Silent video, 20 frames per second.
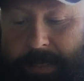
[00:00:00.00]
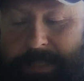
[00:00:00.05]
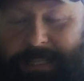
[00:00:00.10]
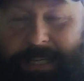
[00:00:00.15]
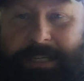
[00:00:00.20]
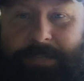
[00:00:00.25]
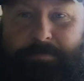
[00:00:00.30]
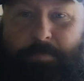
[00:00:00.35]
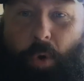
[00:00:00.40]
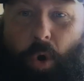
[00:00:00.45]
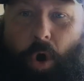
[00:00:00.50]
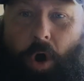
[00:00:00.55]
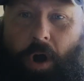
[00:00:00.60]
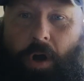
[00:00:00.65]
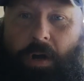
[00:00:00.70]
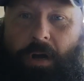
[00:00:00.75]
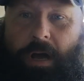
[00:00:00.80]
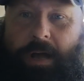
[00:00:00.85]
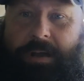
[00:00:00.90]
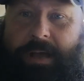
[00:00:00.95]
Is this
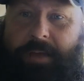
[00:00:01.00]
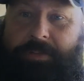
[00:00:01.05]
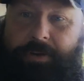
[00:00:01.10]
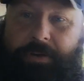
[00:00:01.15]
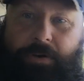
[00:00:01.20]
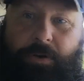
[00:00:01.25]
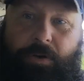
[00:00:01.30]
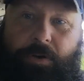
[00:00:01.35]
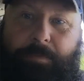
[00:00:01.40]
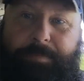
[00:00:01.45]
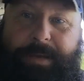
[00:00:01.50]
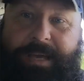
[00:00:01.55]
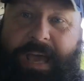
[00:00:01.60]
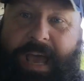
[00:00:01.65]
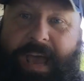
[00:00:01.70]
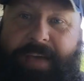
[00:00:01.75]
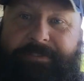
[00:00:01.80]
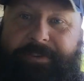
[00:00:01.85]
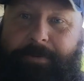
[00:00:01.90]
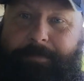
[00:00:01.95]
more unethical
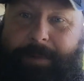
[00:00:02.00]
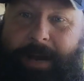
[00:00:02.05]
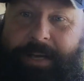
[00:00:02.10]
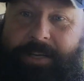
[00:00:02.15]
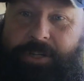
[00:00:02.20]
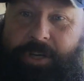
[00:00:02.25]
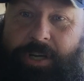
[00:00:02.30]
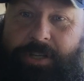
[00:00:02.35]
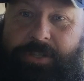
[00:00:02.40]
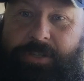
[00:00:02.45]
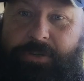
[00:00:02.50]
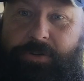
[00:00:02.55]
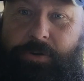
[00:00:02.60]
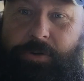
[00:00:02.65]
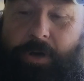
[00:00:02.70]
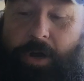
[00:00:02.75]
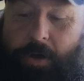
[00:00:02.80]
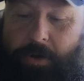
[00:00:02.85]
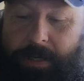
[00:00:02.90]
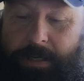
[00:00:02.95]
behavior by Justin
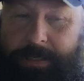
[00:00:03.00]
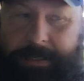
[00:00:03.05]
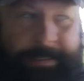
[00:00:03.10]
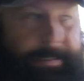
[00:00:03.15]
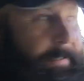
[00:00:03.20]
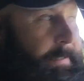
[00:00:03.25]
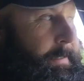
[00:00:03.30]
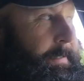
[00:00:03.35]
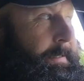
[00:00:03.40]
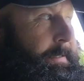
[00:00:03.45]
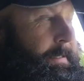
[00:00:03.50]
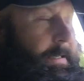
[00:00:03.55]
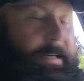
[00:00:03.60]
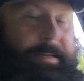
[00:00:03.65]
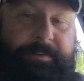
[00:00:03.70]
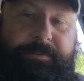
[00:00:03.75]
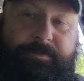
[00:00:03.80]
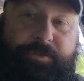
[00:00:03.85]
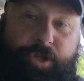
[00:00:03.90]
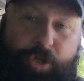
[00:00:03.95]
Trudeau?
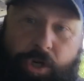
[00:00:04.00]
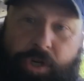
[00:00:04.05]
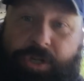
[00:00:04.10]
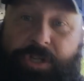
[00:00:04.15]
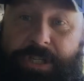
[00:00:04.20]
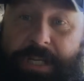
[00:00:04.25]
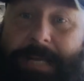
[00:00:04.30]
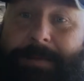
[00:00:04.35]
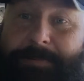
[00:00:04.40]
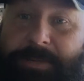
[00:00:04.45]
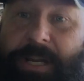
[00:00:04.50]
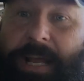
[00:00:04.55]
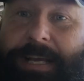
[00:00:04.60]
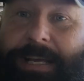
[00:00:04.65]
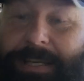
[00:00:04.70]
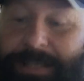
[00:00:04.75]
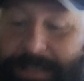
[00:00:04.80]
It sure seems like